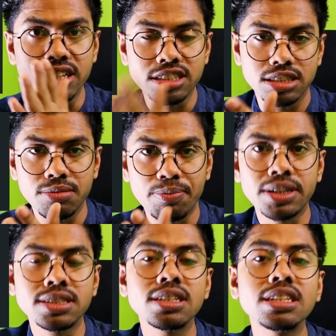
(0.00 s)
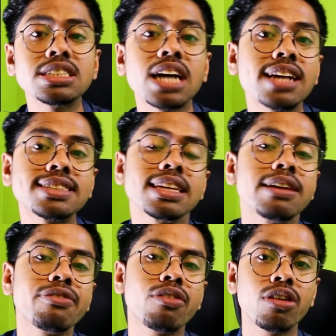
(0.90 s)
this person is
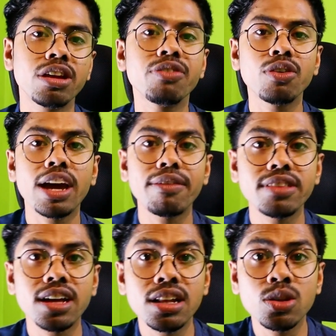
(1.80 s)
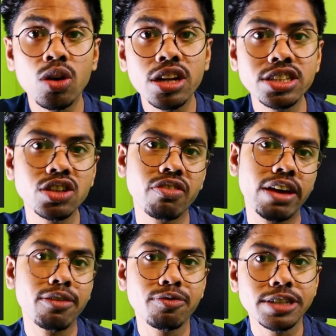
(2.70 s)
asking for if you have the knowledge of
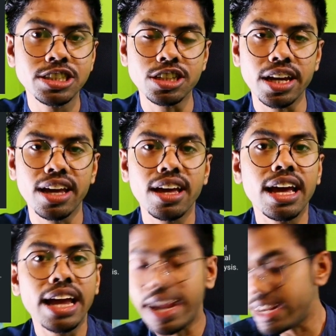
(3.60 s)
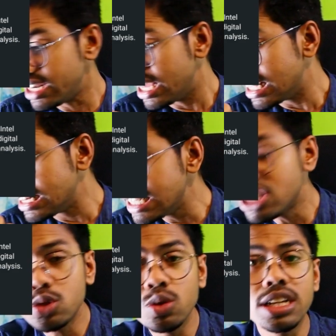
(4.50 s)
FPGA, and
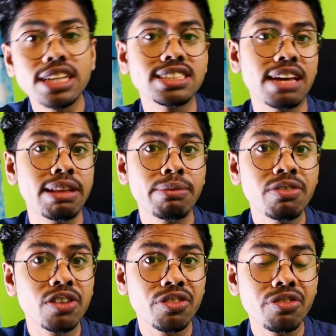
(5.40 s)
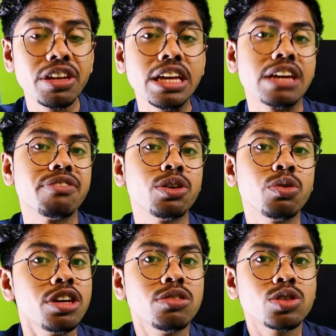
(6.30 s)
this tool is available for free. If
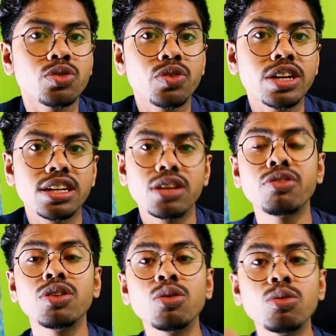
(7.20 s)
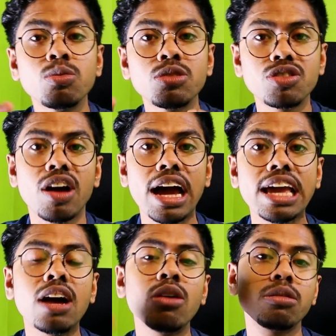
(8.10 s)
you use of it, if you
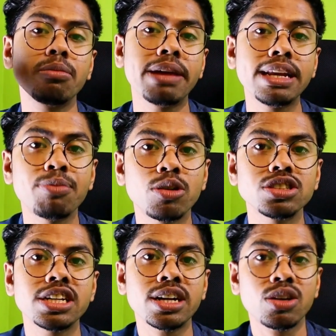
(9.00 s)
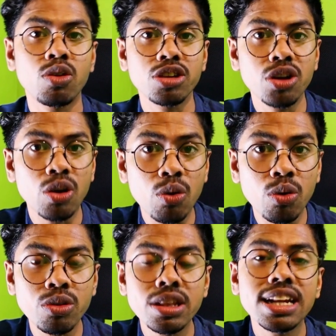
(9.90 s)
try out many projects on your
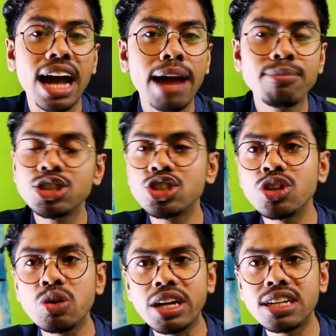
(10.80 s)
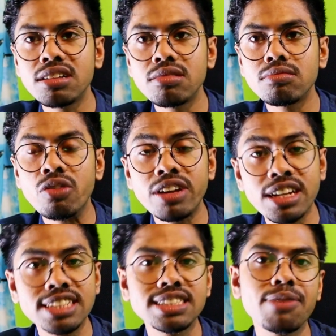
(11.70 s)
own, then I'm sure you can
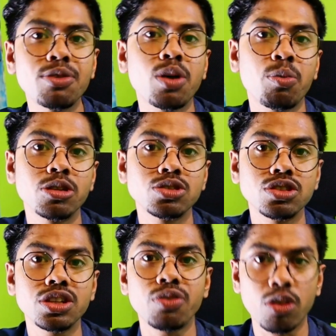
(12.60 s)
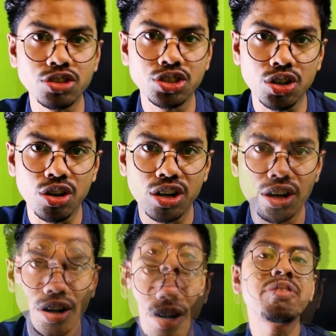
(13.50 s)
convert this type of opportunity for sure.
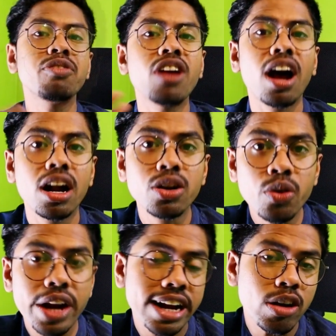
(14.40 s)
But for hardcore